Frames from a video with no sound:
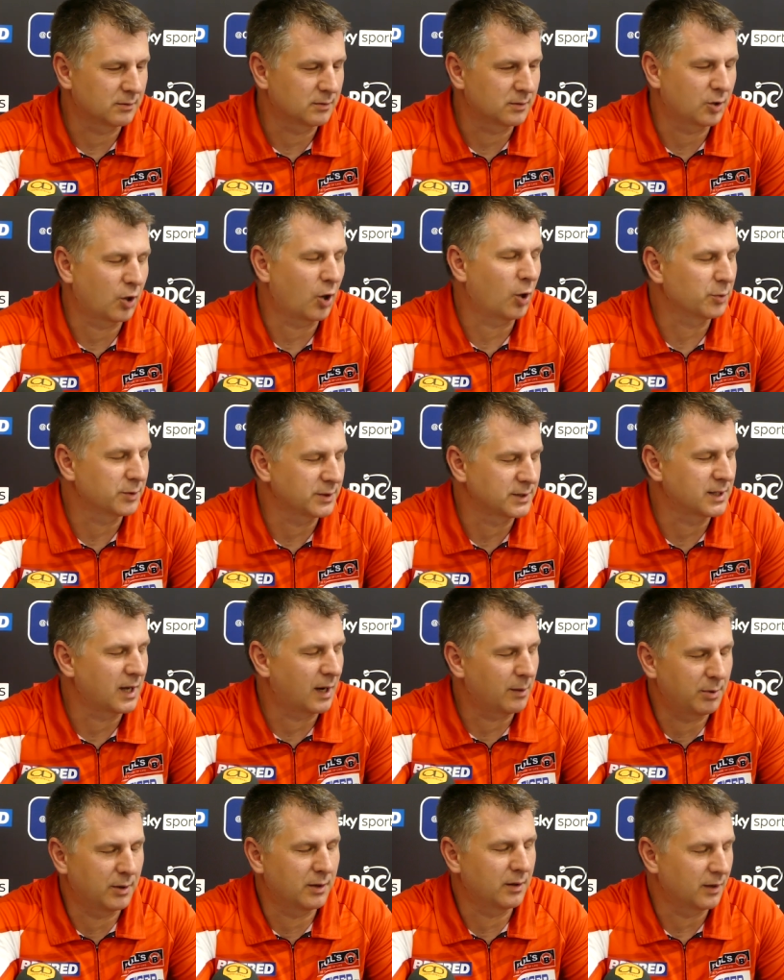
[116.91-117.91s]
throw this
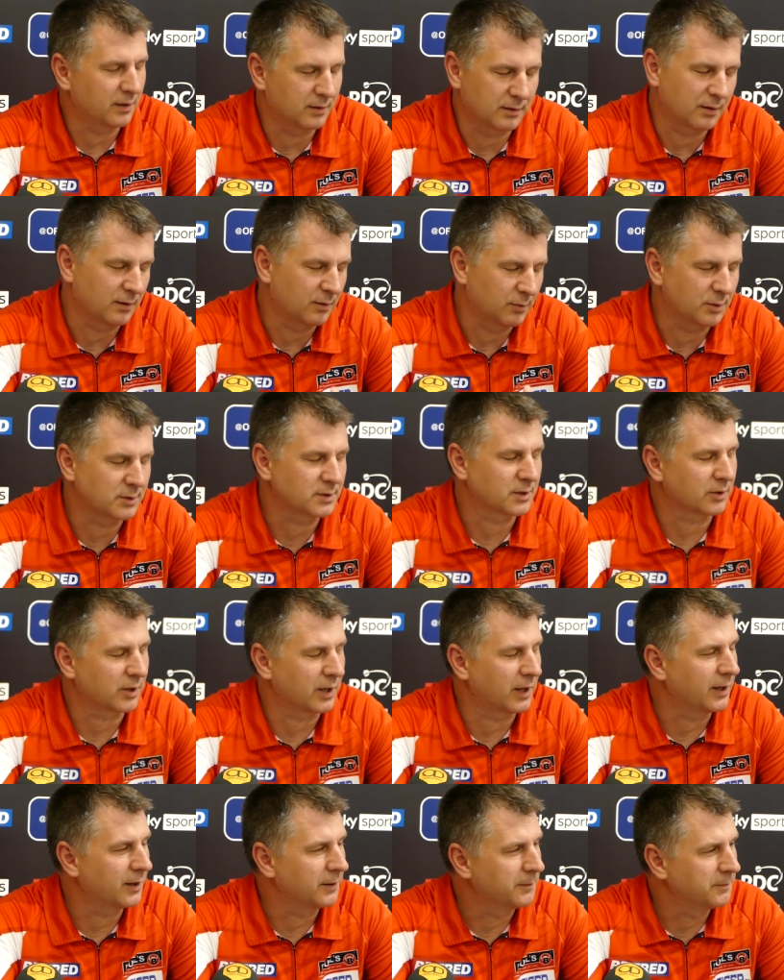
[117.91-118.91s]
double and it was okay.